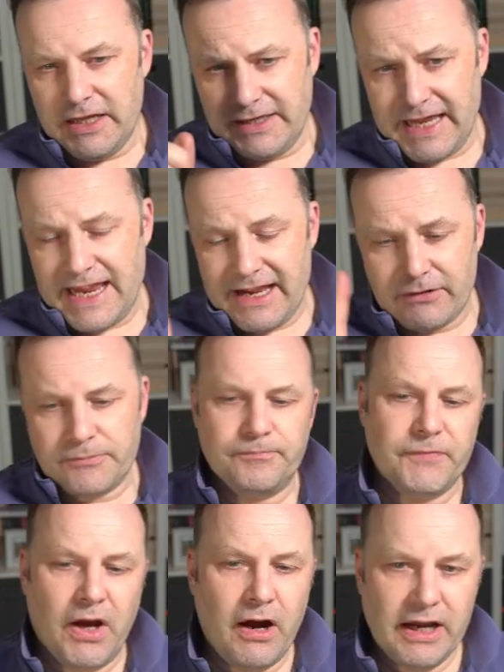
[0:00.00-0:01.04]
Now,
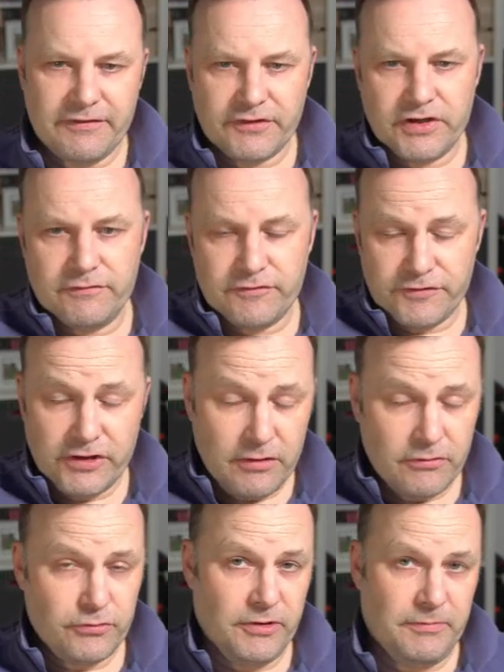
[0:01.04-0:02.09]
I've
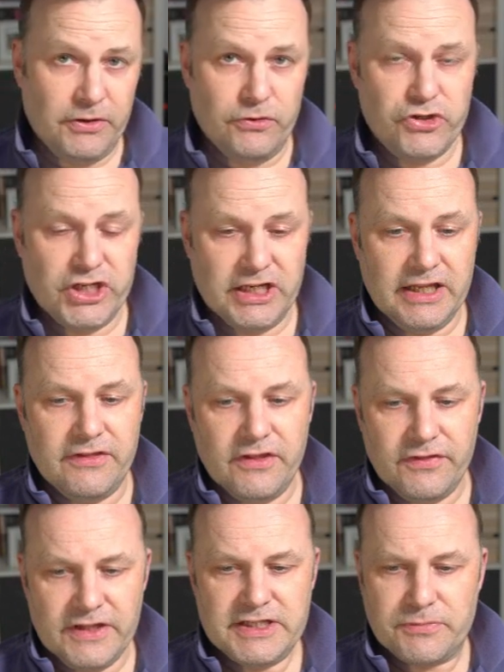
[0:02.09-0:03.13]
confirmed with Blue Chili
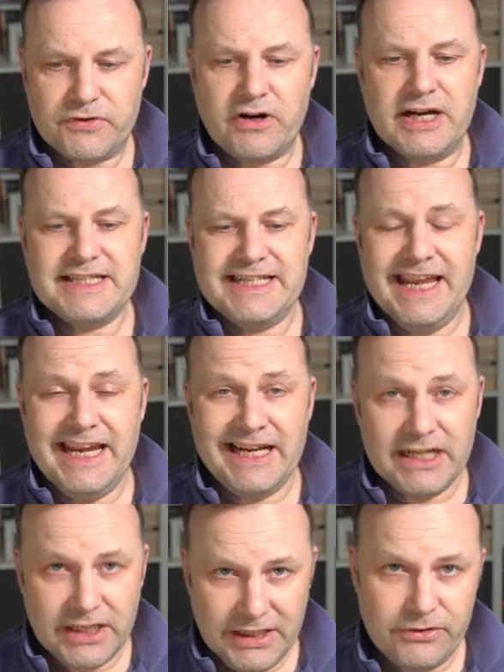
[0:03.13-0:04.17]
that this price
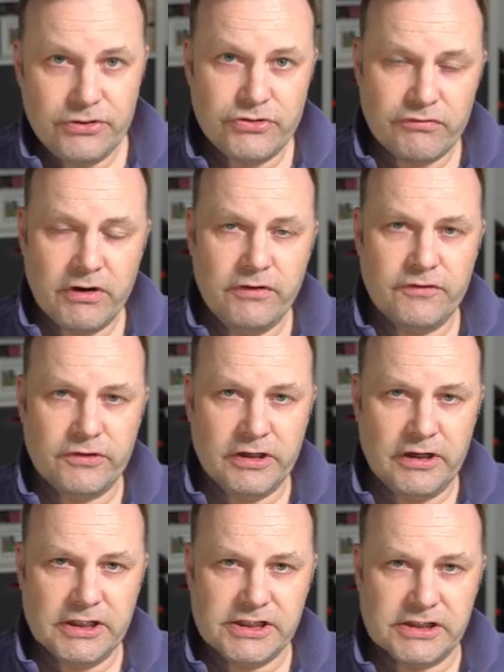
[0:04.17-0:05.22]
includes road fund
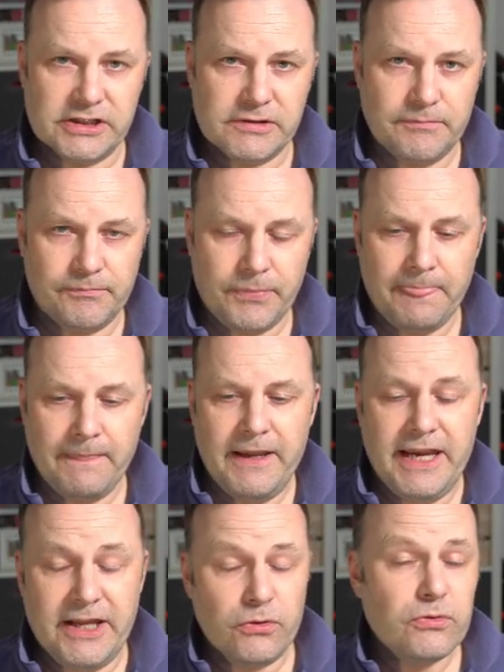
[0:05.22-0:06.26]
licence.
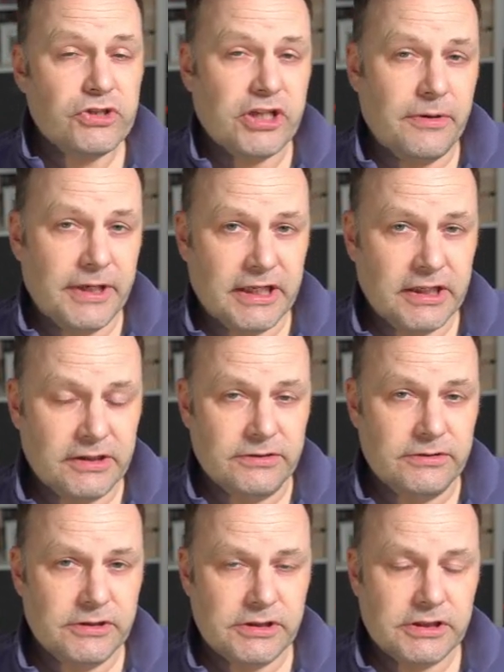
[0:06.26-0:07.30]
It also
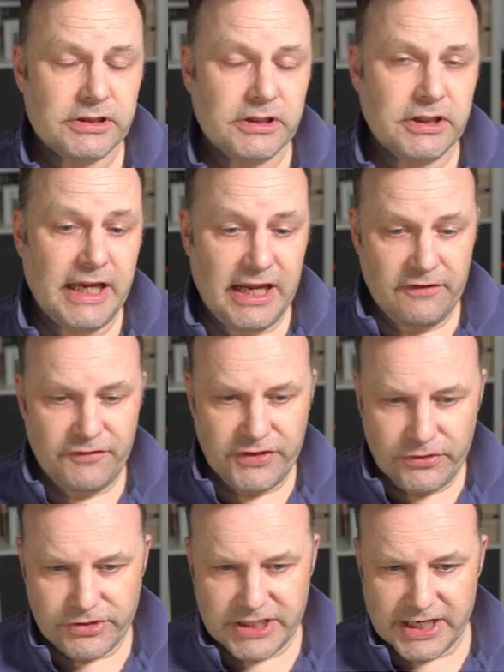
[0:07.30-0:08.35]
includes, if
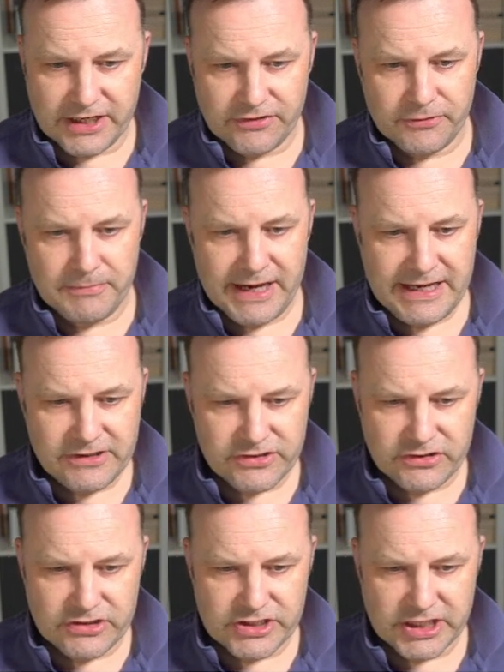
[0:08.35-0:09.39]
you tick the
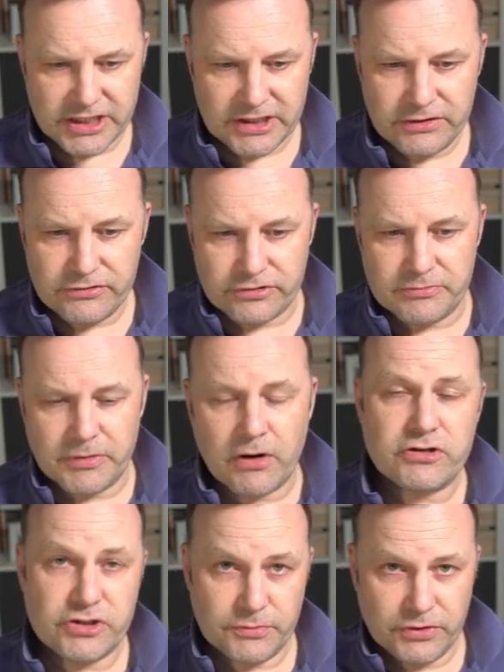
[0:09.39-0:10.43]
maintenance included
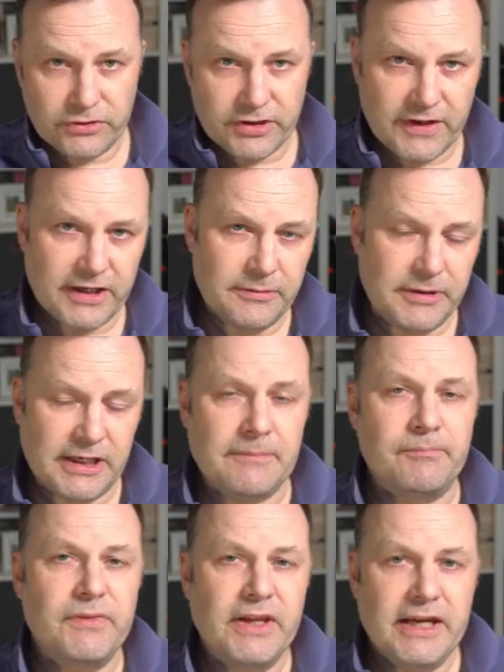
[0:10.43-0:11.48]
box, and we'll look at that in a minute,
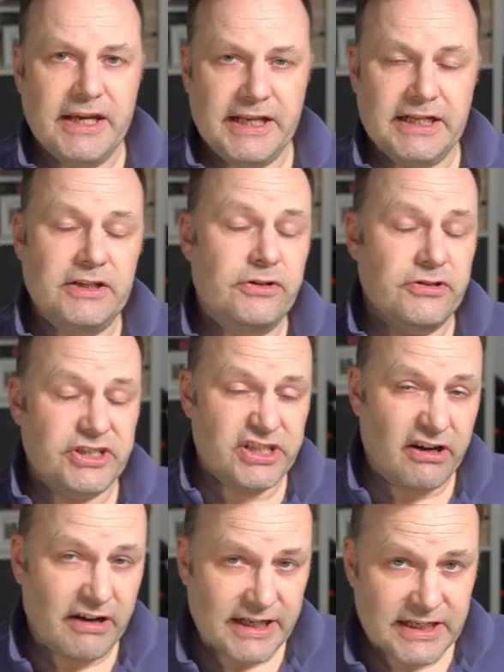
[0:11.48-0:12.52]
it includes
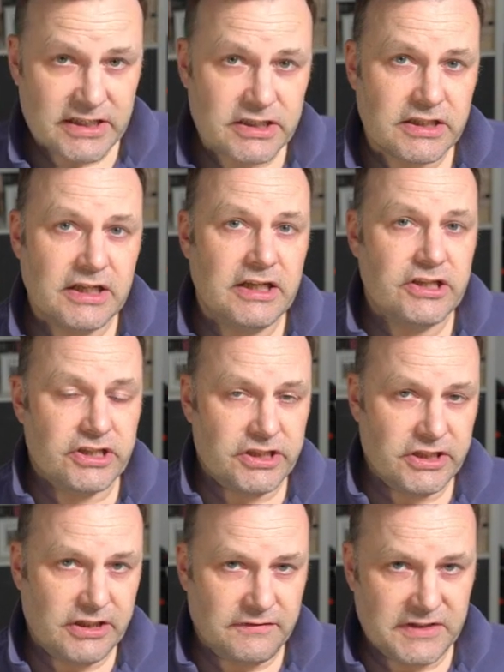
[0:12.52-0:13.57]
tyres,
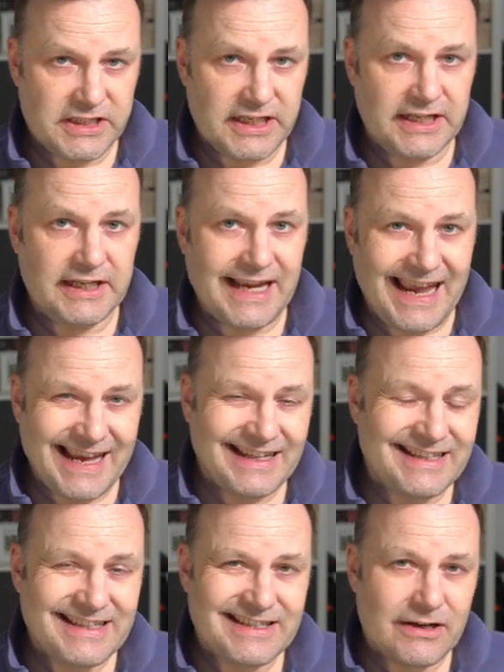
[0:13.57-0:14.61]
servicing
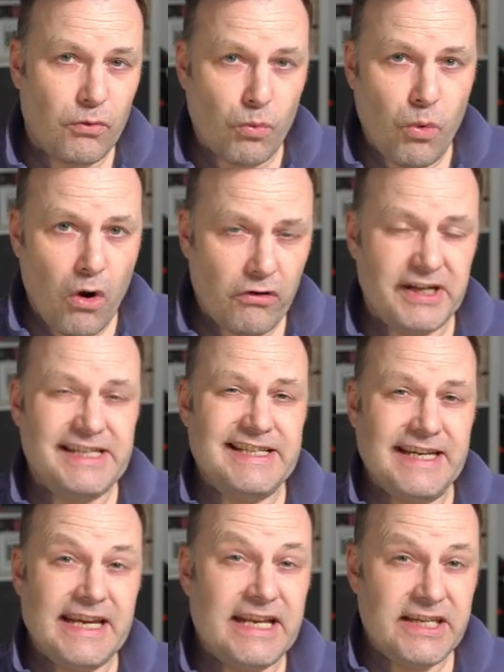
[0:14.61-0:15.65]
and
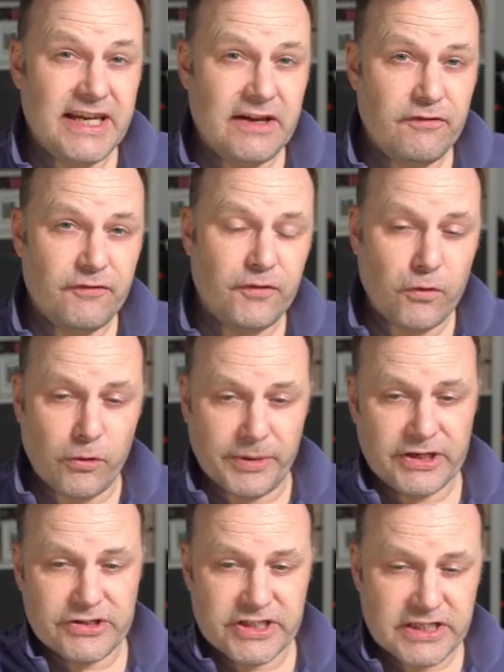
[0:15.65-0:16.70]
warranty in year 4
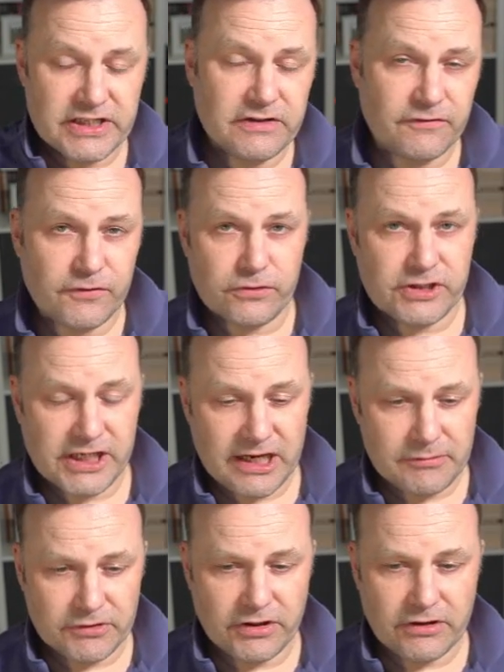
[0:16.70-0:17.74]
because this is a
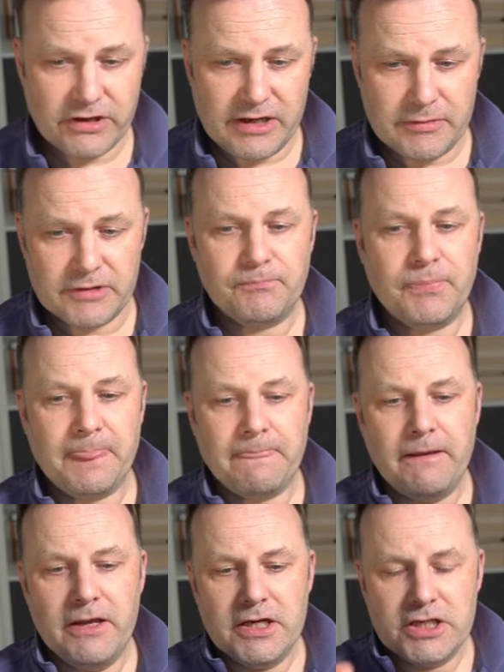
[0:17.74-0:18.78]
48-month agreement.
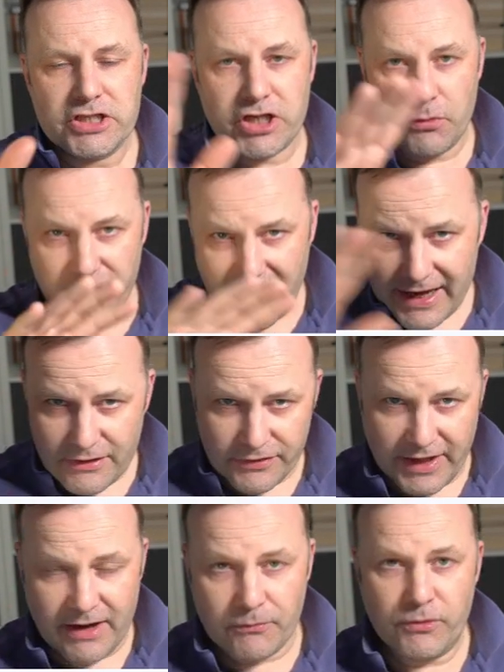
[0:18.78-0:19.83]
So without
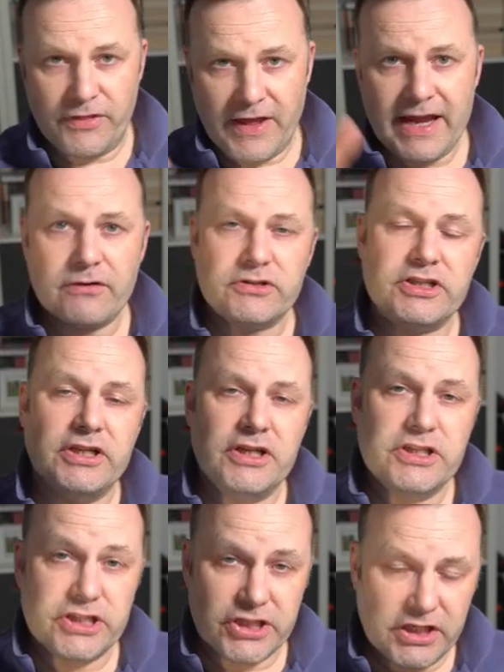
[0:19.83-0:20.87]
that, without
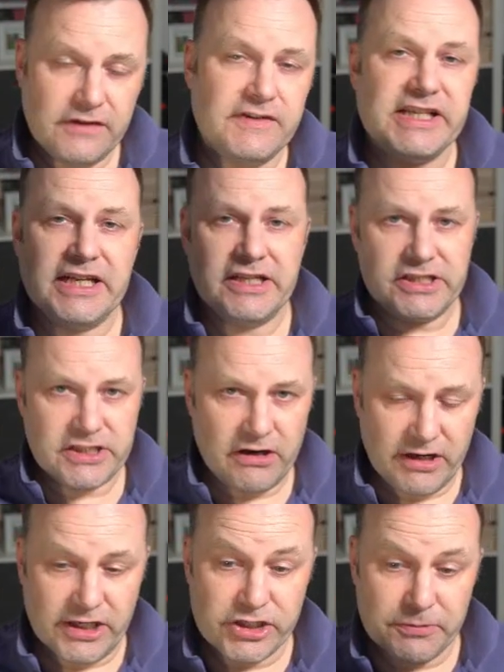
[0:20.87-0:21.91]
servicing and
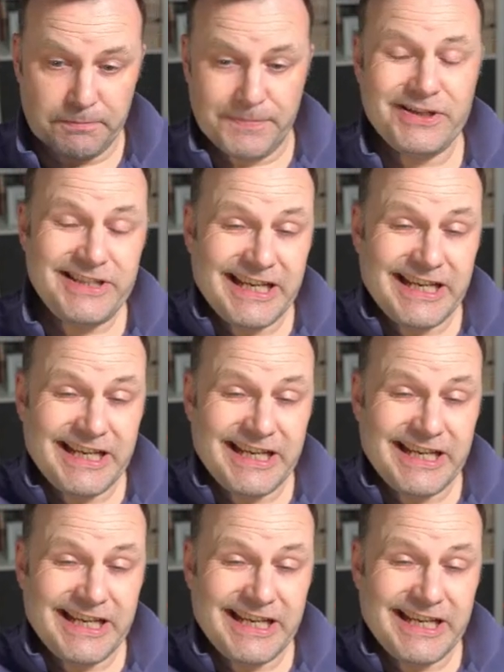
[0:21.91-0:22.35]
tyres, but